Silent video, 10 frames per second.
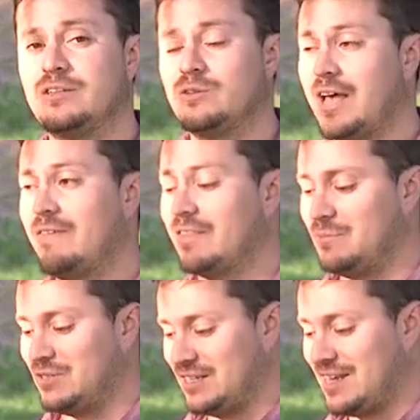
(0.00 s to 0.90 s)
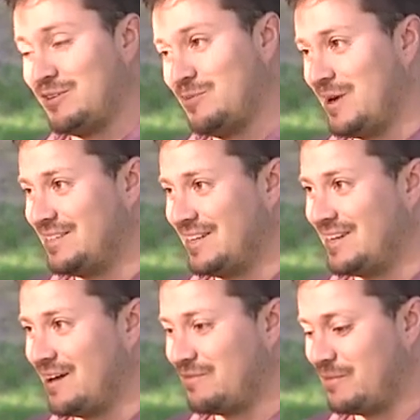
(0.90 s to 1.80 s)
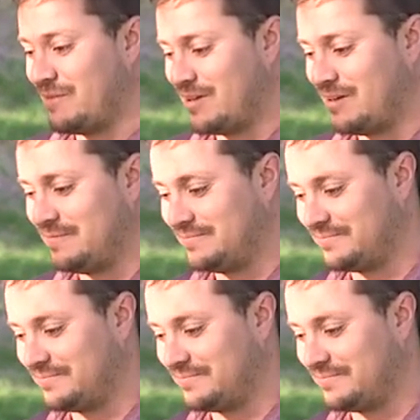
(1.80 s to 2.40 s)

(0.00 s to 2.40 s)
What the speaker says: to do is having them sit down. Do you mind sitting down for me, Phil?